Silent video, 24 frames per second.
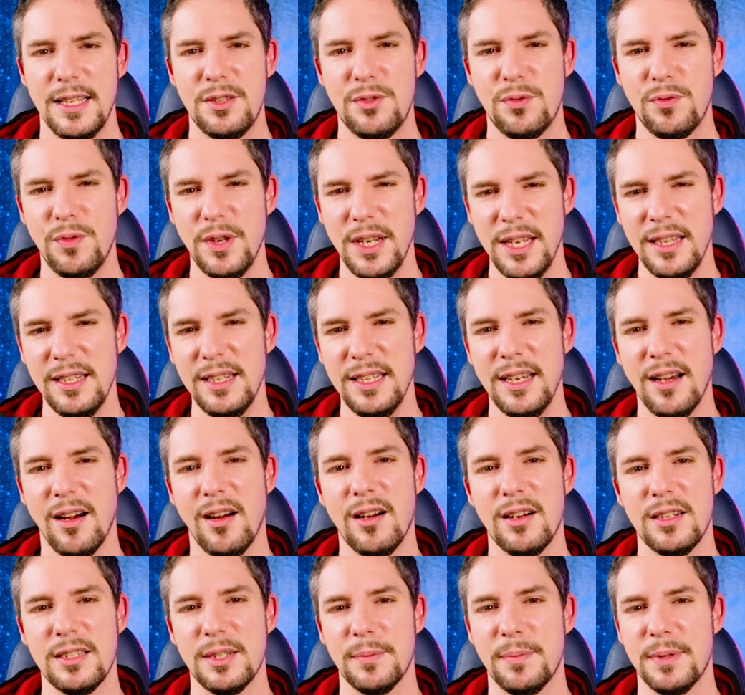It's really
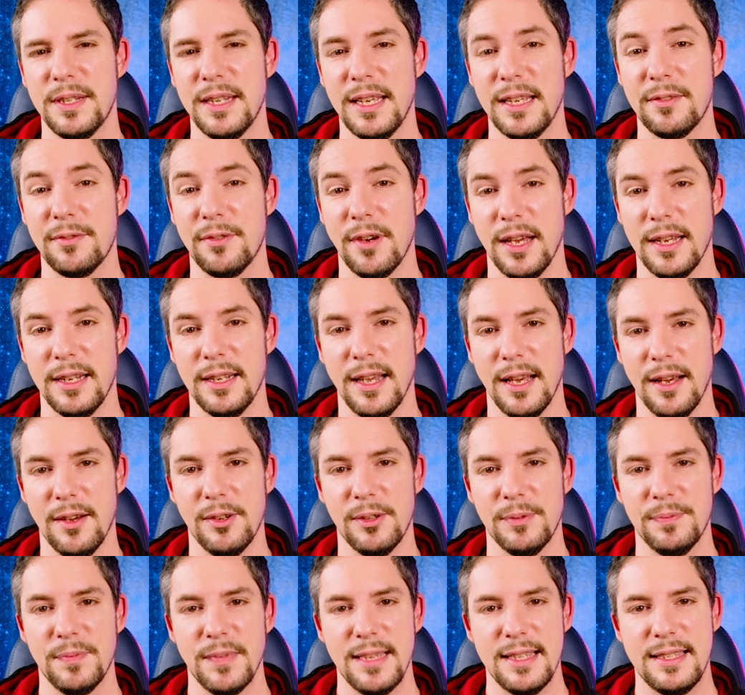hard to predict right
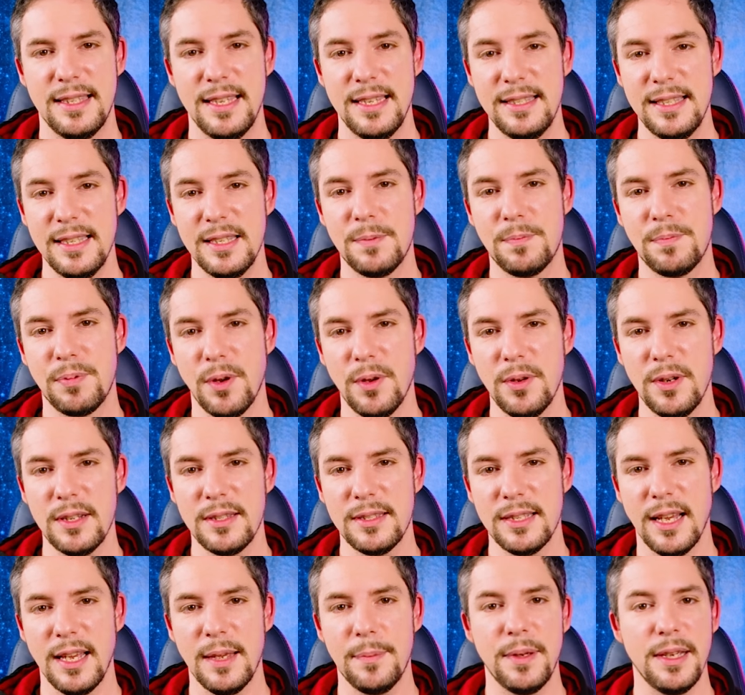now. As this is
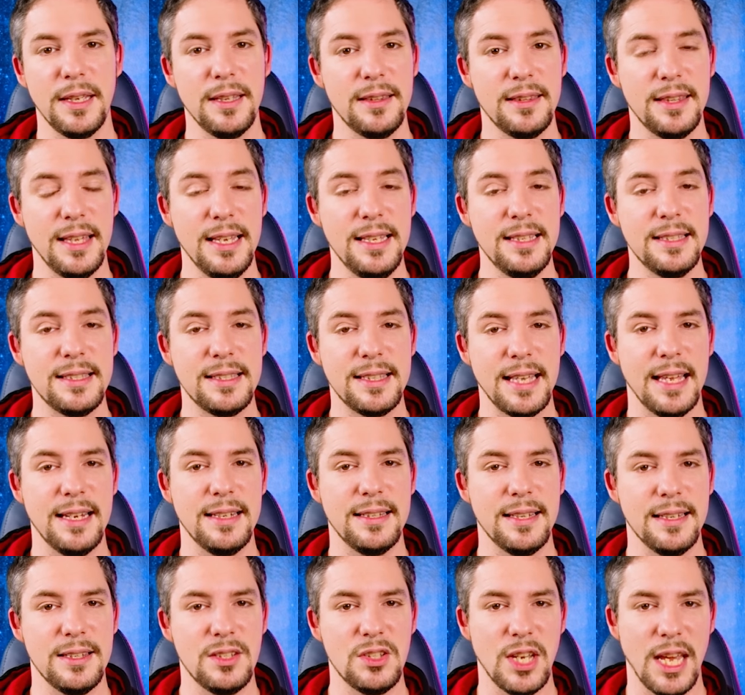prototyping, things
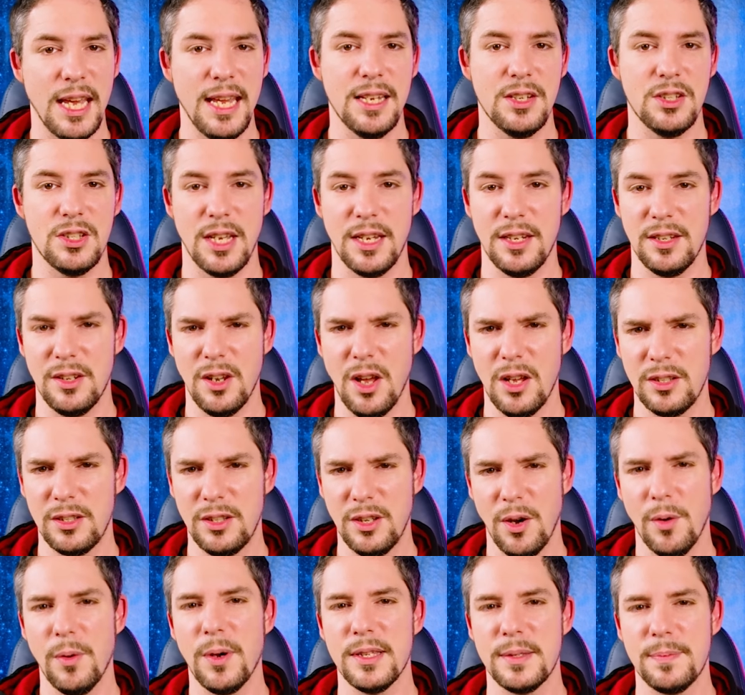tend to change and not
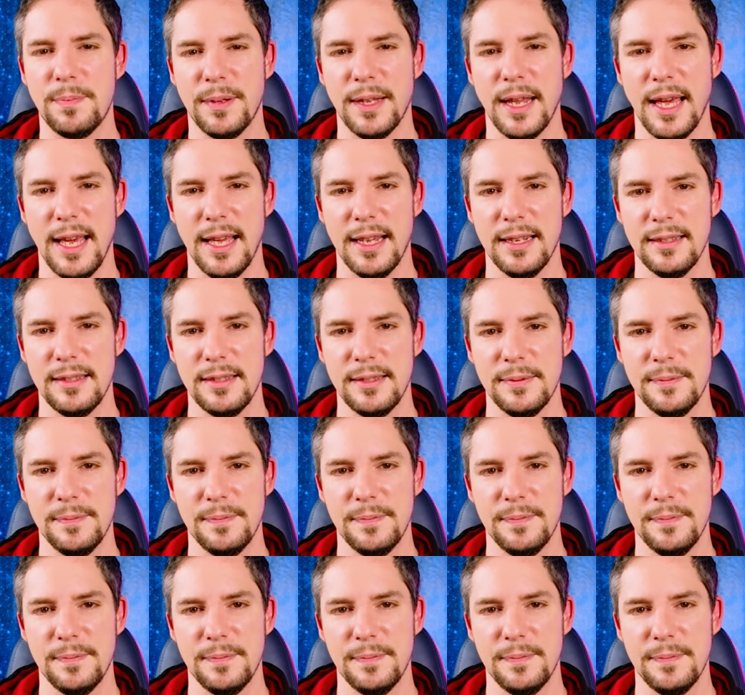go as planned.